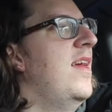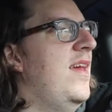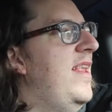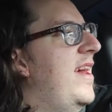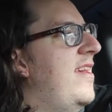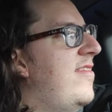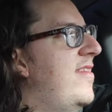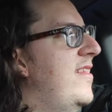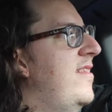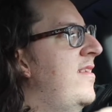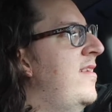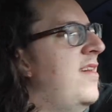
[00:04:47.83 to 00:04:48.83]
And I
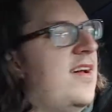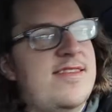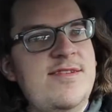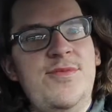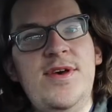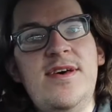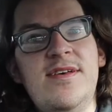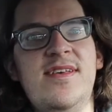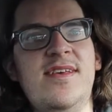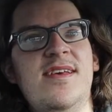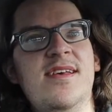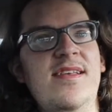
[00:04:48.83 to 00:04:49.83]
said, I said, well,
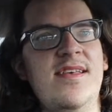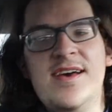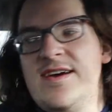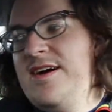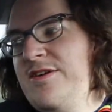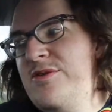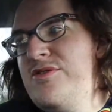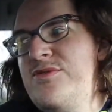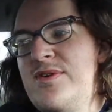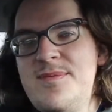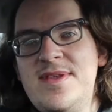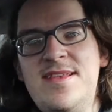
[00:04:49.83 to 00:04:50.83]
I go, I don't know what
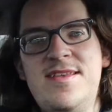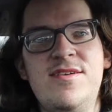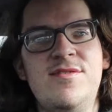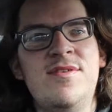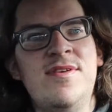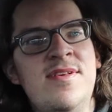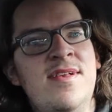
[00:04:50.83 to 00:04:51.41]
you want me to do.